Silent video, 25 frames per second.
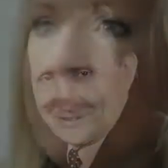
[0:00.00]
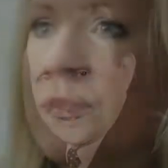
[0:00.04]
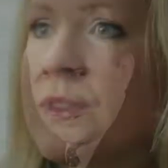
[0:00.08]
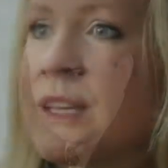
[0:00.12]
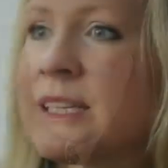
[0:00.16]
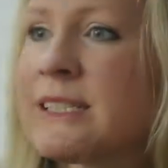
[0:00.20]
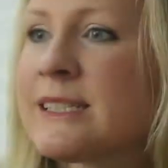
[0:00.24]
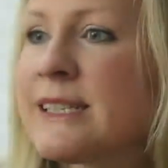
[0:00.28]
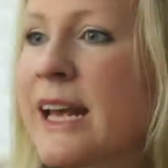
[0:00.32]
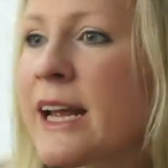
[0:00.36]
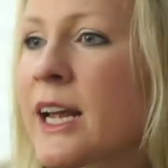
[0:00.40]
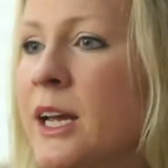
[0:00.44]

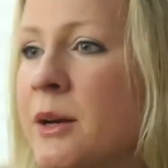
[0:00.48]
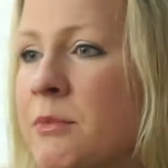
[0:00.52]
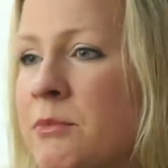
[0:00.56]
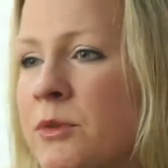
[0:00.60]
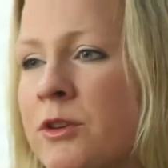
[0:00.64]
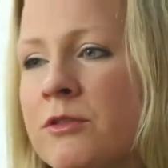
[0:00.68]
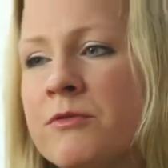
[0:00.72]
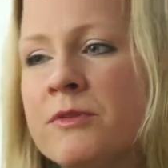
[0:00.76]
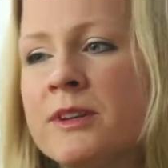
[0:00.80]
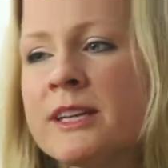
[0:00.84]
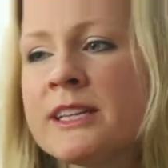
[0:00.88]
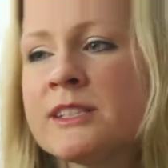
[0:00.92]
The second
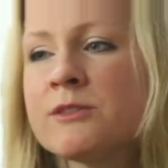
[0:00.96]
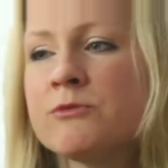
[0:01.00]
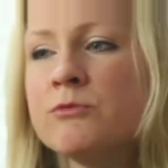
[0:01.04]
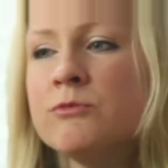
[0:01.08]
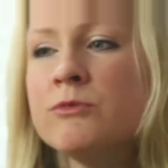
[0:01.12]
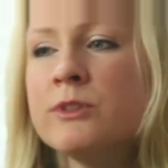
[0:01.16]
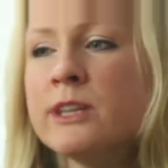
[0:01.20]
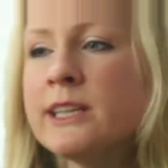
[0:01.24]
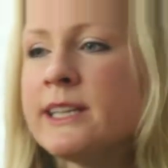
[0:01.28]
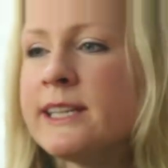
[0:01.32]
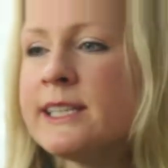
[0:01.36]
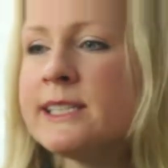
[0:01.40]
movement is
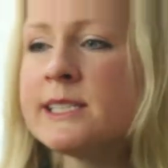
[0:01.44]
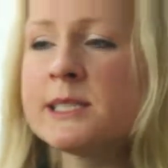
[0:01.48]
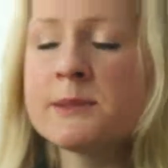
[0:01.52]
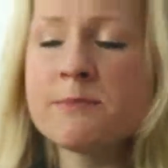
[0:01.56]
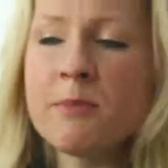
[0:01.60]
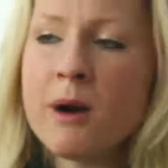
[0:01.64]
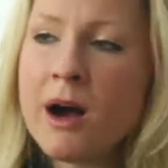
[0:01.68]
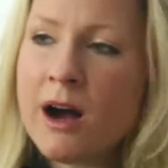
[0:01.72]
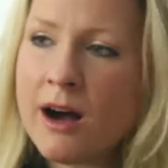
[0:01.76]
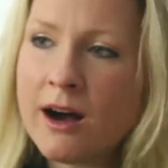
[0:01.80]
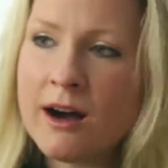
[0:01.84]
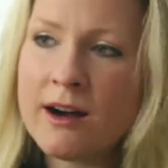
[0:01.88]
really
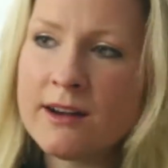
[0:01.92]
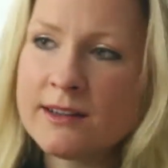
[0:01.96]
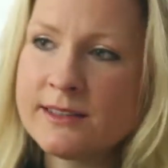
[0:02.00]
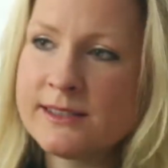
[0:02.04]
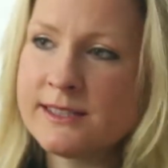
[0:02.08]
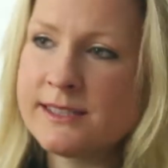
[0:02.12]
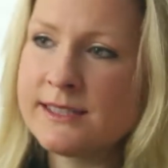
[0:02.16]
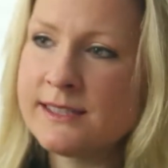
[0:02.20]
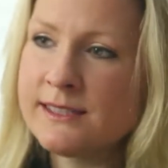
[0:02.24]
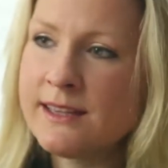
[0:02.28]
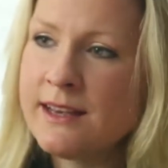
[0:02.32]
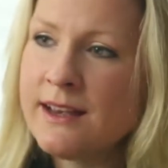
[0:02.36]

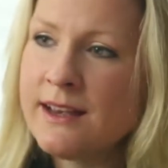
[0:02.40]
sparse,